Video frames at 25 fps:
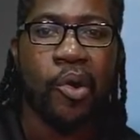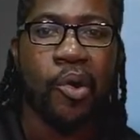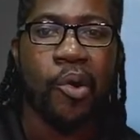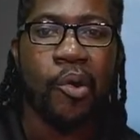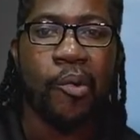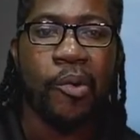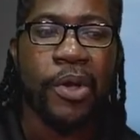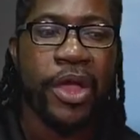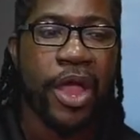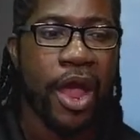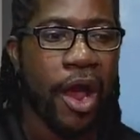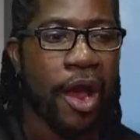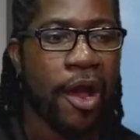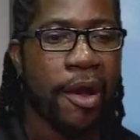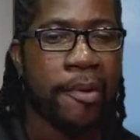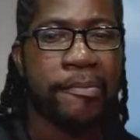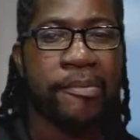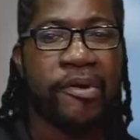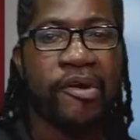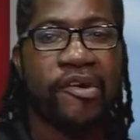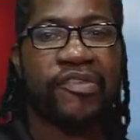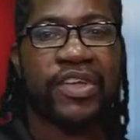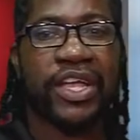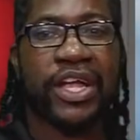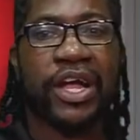We are
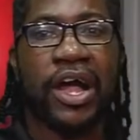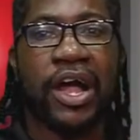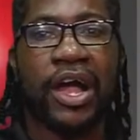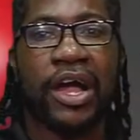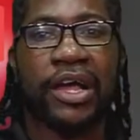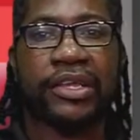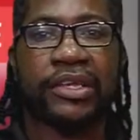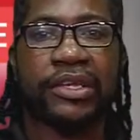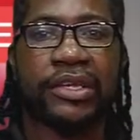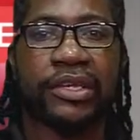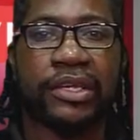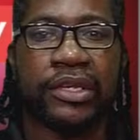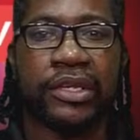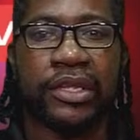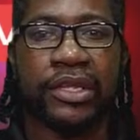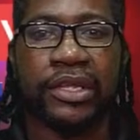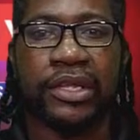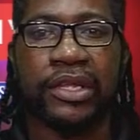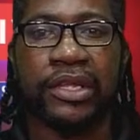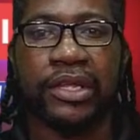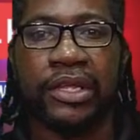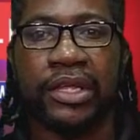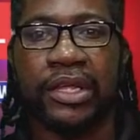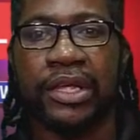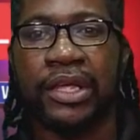moving on.
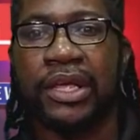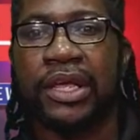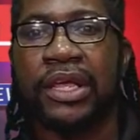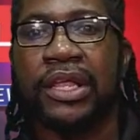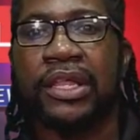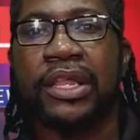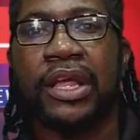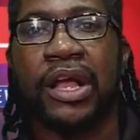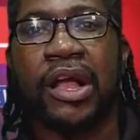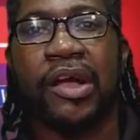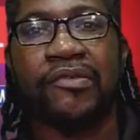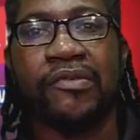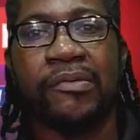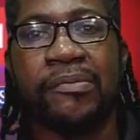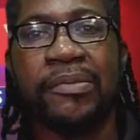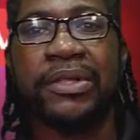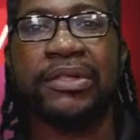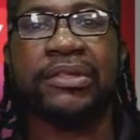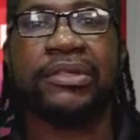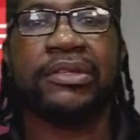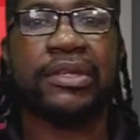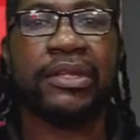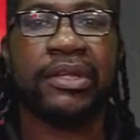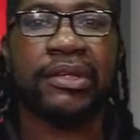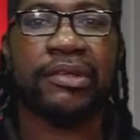The
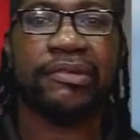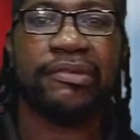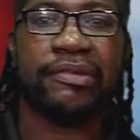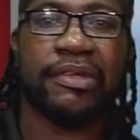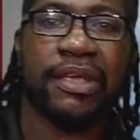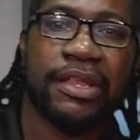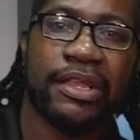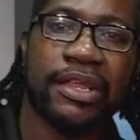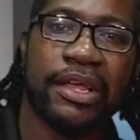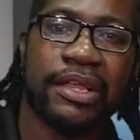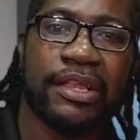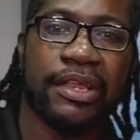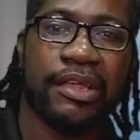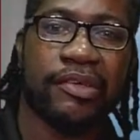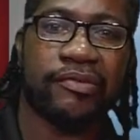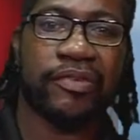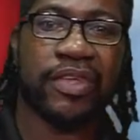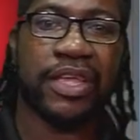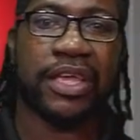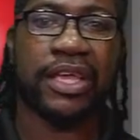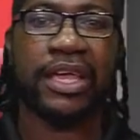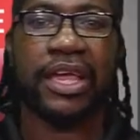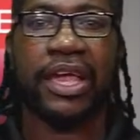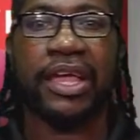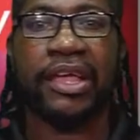government say that they have
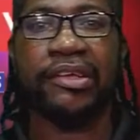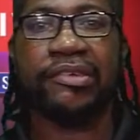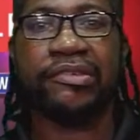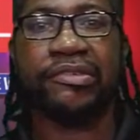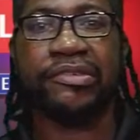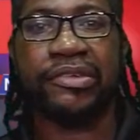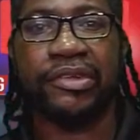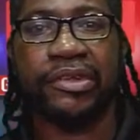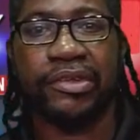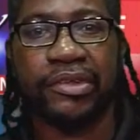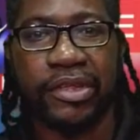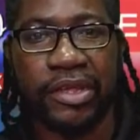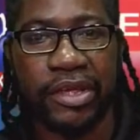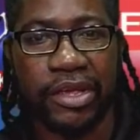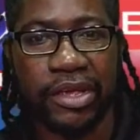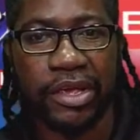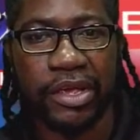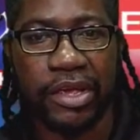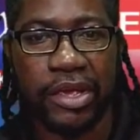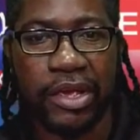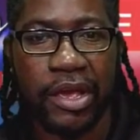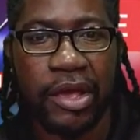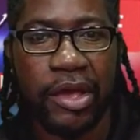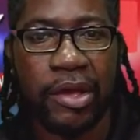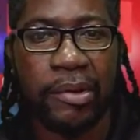engaged
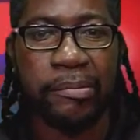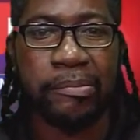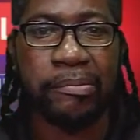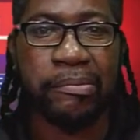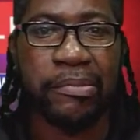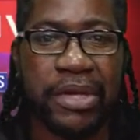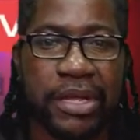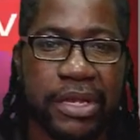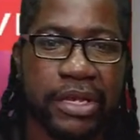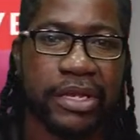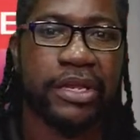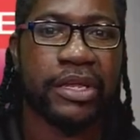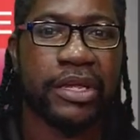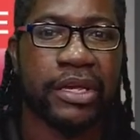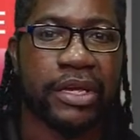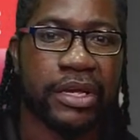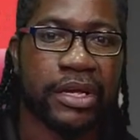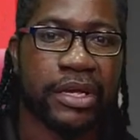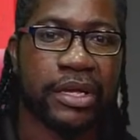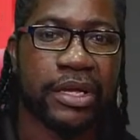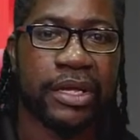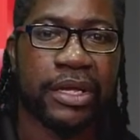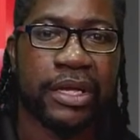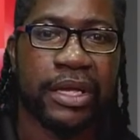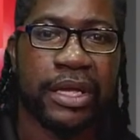the
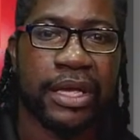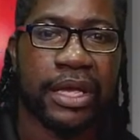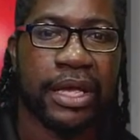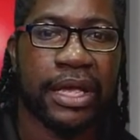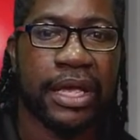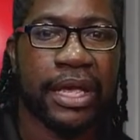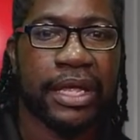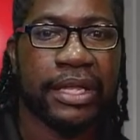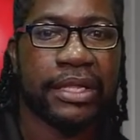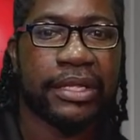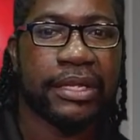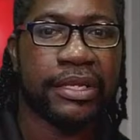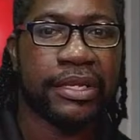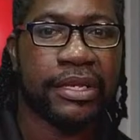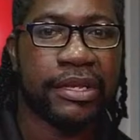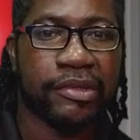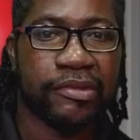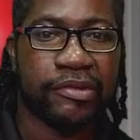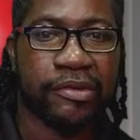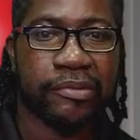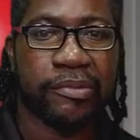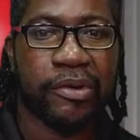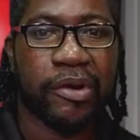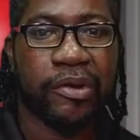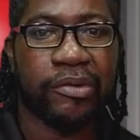media entities
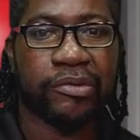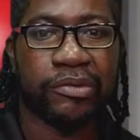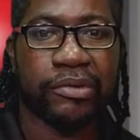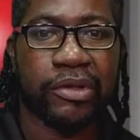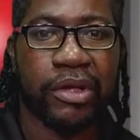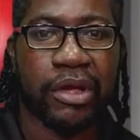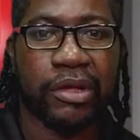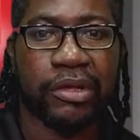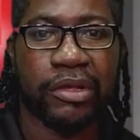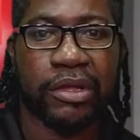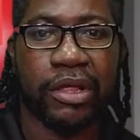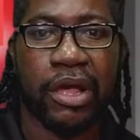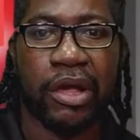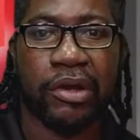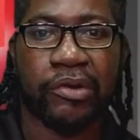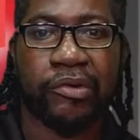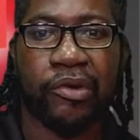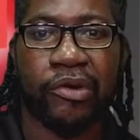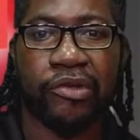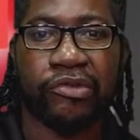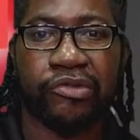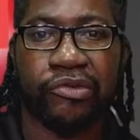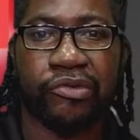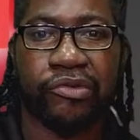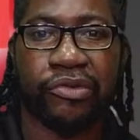around
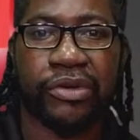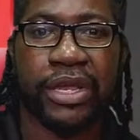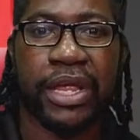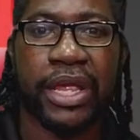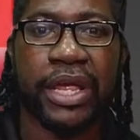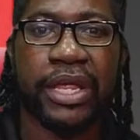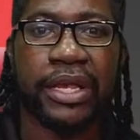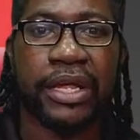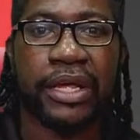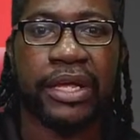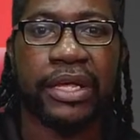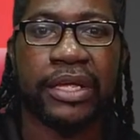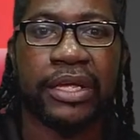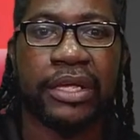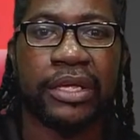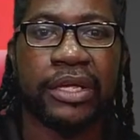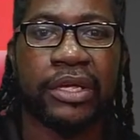across Grenada